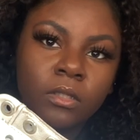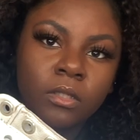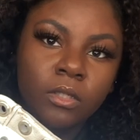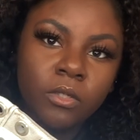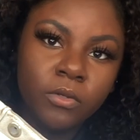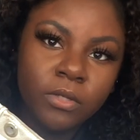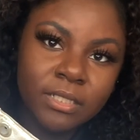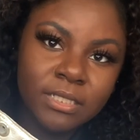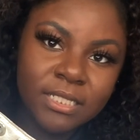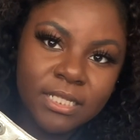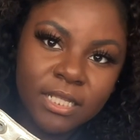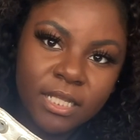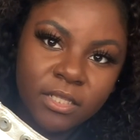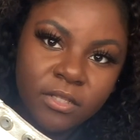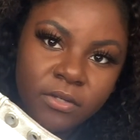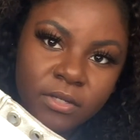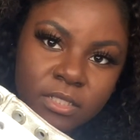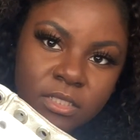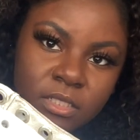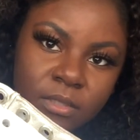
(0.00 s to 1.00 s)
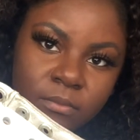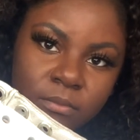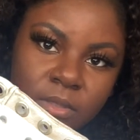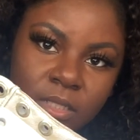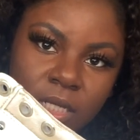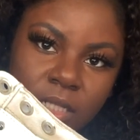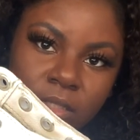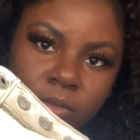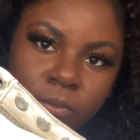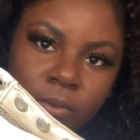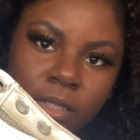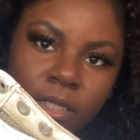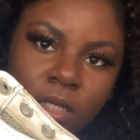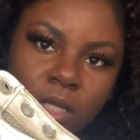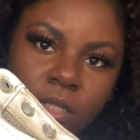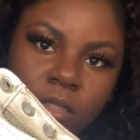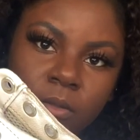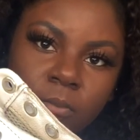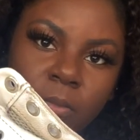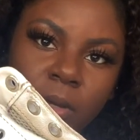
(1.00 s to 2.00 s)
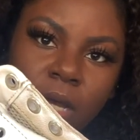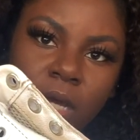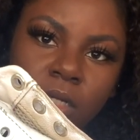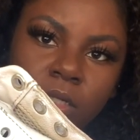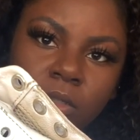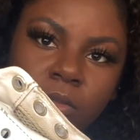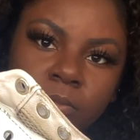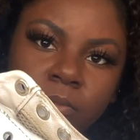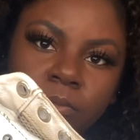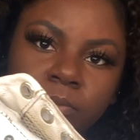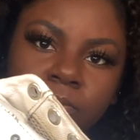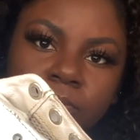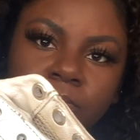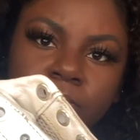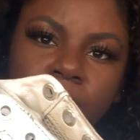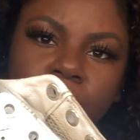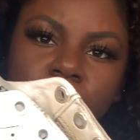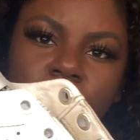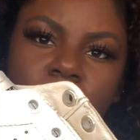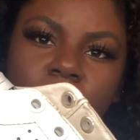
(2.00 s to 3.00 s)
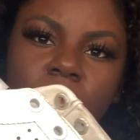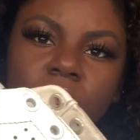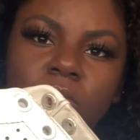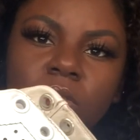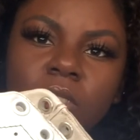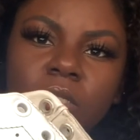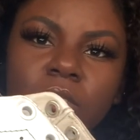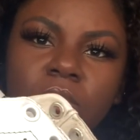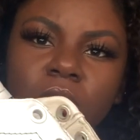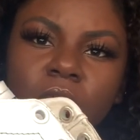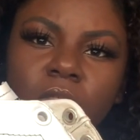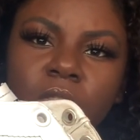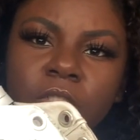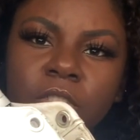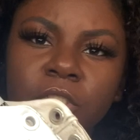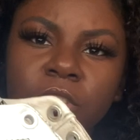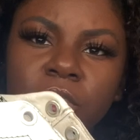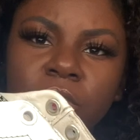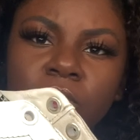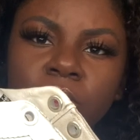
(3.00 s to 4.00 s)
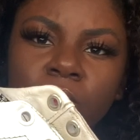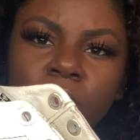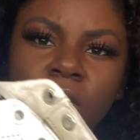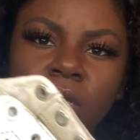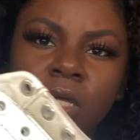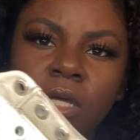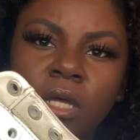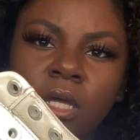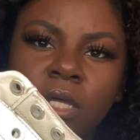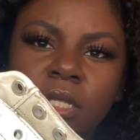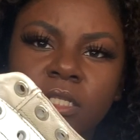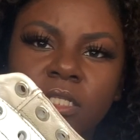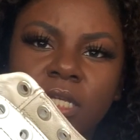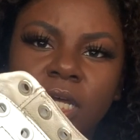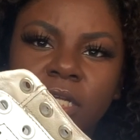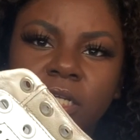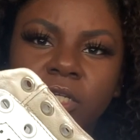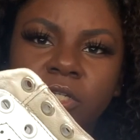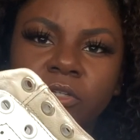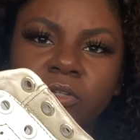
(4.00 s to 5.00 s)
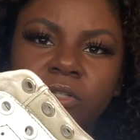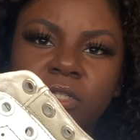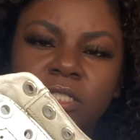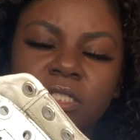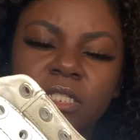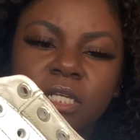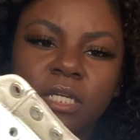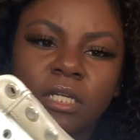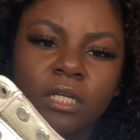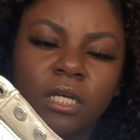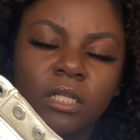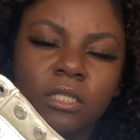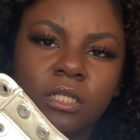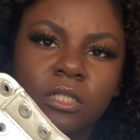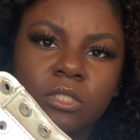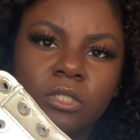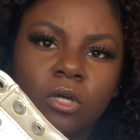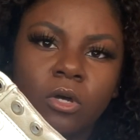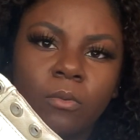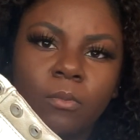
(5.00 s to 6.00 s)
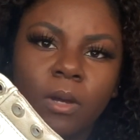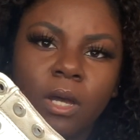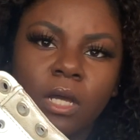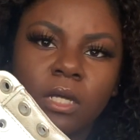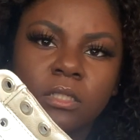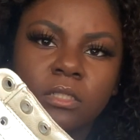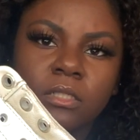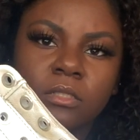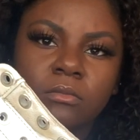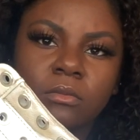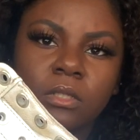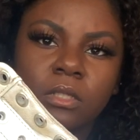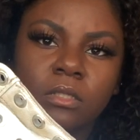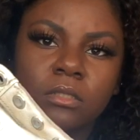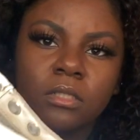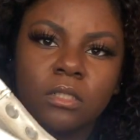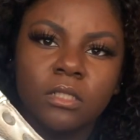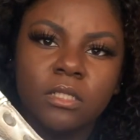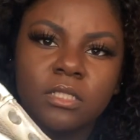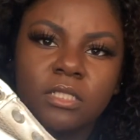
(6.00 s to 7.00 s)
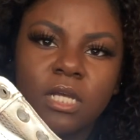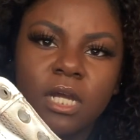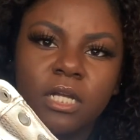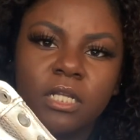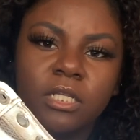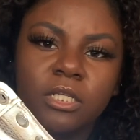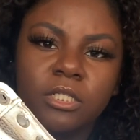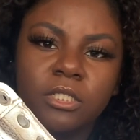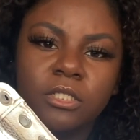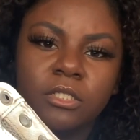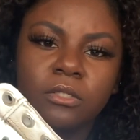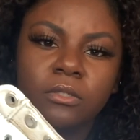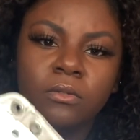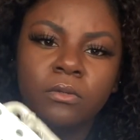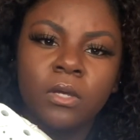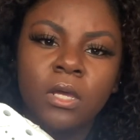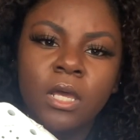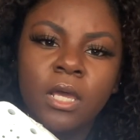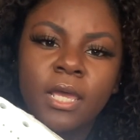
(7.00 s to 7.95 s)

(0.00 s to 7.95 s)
You can see that there is some yellowing on the bottom. So the shoe, ton of creasing on the toe box as well as on the side of the shoe.